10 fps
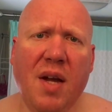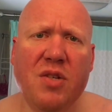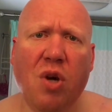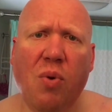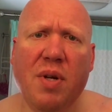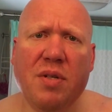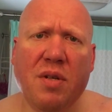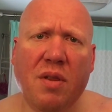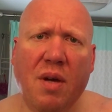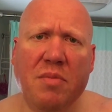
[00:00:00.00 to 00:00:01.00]
As
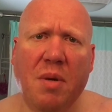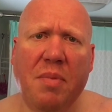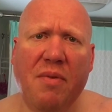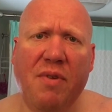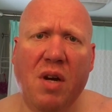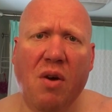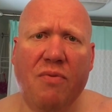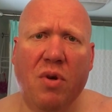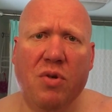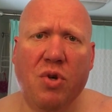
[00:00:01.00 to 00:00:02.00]
always, thumbs up the video
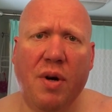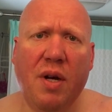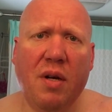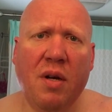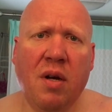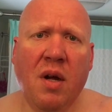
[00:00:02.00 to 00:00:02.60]
if you enjoyed it.